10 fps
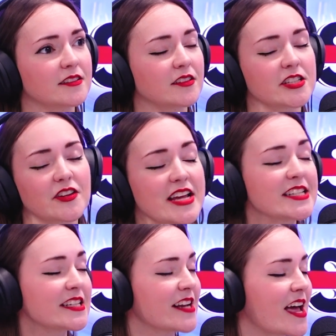I don't know, it
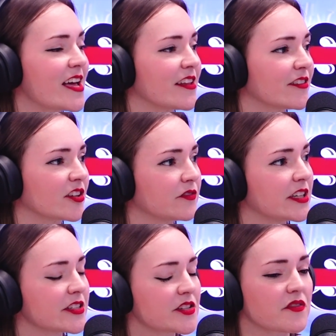didn't air, thankfully,
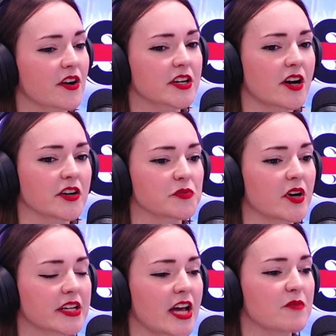because they're very kind. But
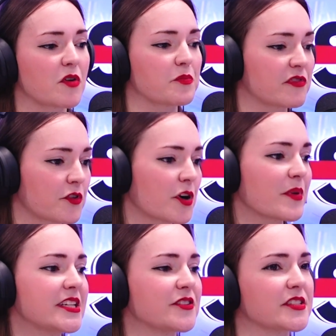I came up, before I
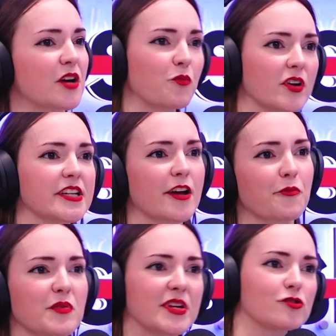went in, I was like, one day I
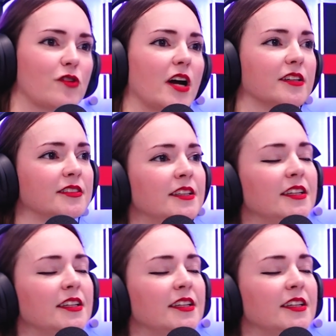want to be a dragon.